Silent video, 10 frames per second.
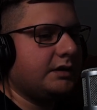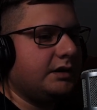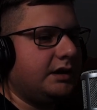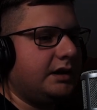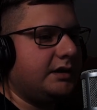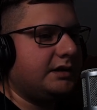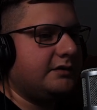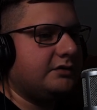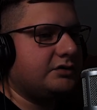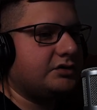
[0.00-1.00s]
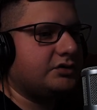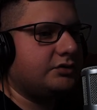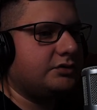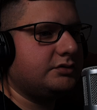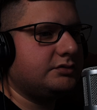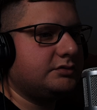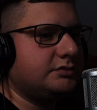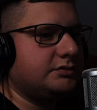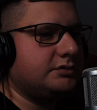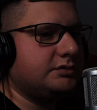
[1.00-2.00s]
And I also
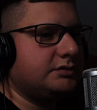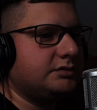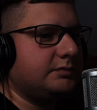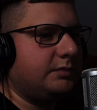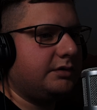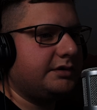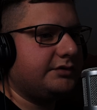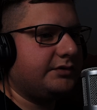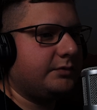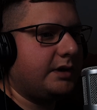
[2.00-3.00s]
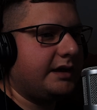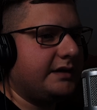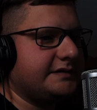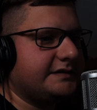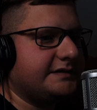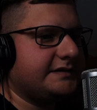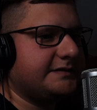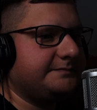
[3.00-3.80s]
blur it on the y-axis,